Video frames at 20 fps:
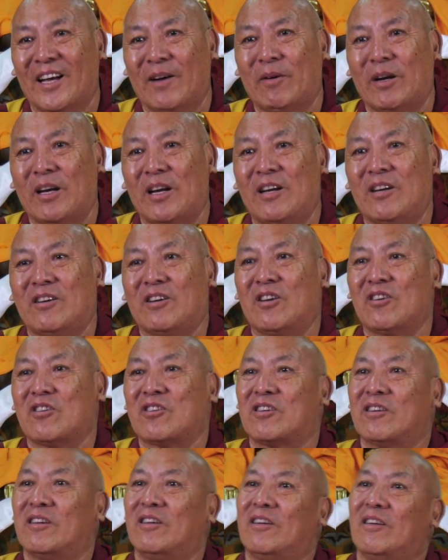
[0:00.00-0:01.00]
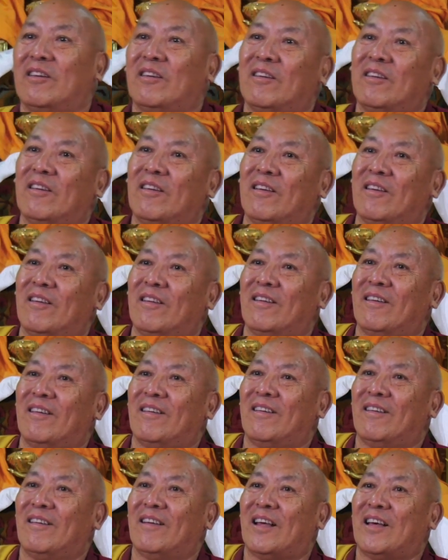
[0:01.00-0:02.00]
Our interest
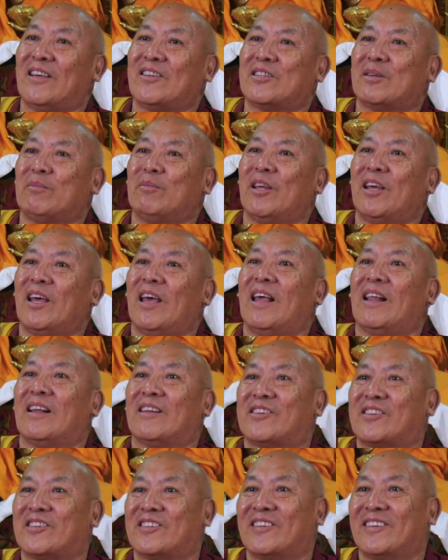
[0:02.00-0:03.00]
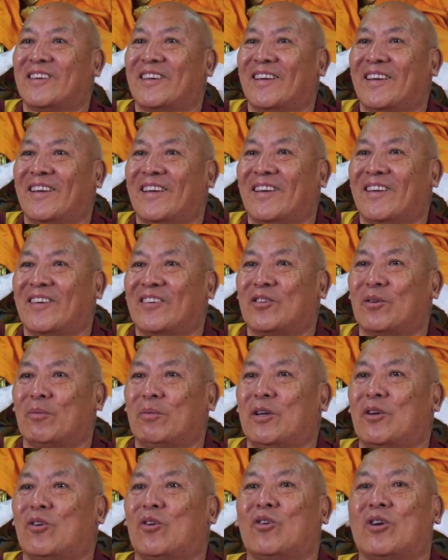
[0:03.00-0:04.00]
lies something else. So
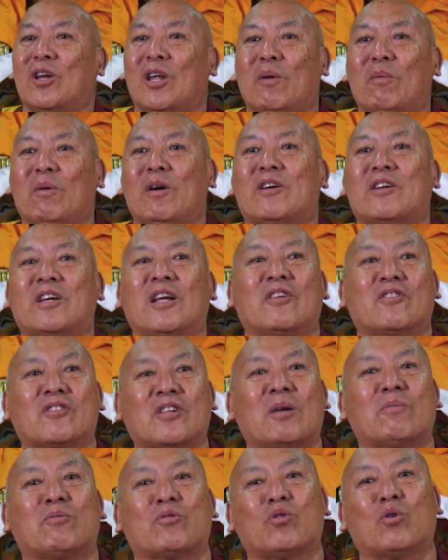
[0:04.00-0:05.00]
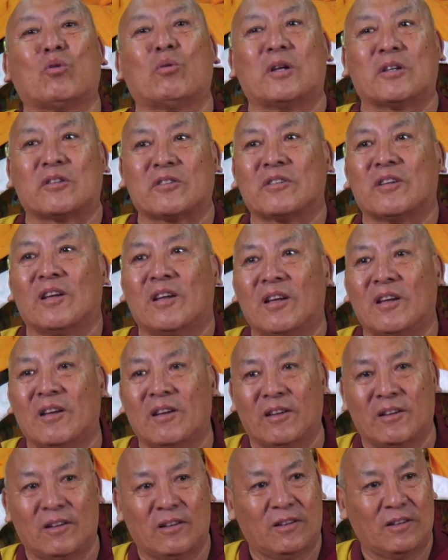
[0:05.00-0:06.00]
we don't even take steps towards
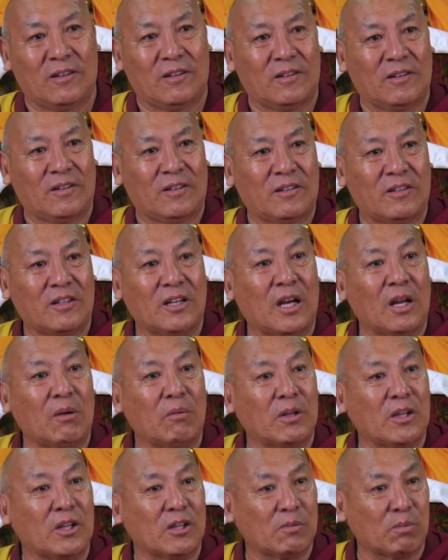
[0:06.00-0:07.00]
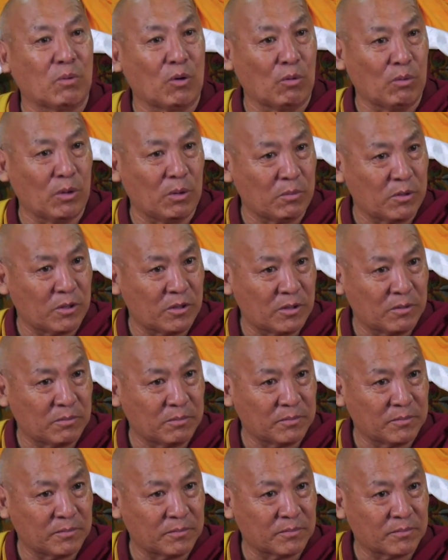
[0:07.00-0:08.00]
dealing with these problems.
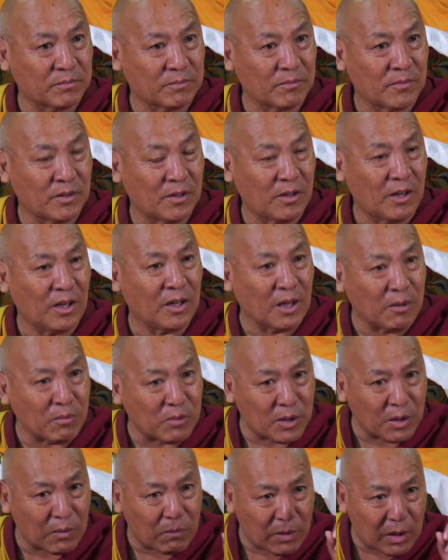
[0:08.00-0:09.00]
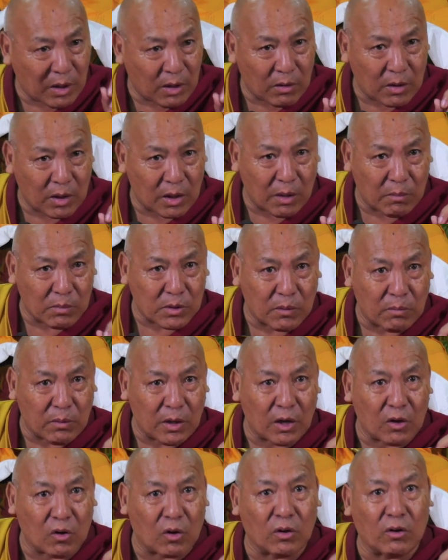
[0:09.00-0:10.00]
He gives, the very, he gives a
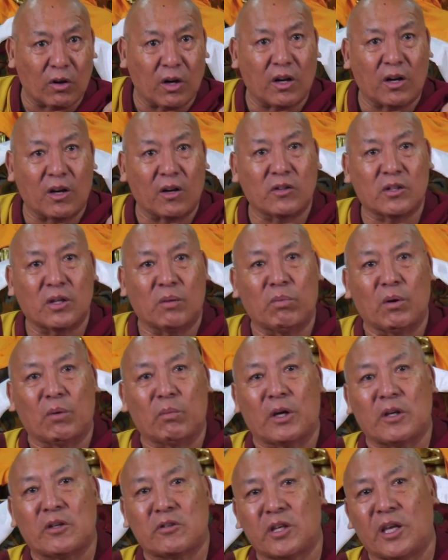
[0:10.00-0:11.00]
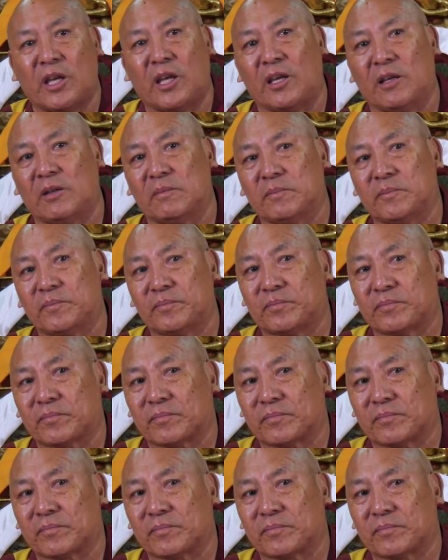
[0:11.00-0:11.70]
very concrete example by saying,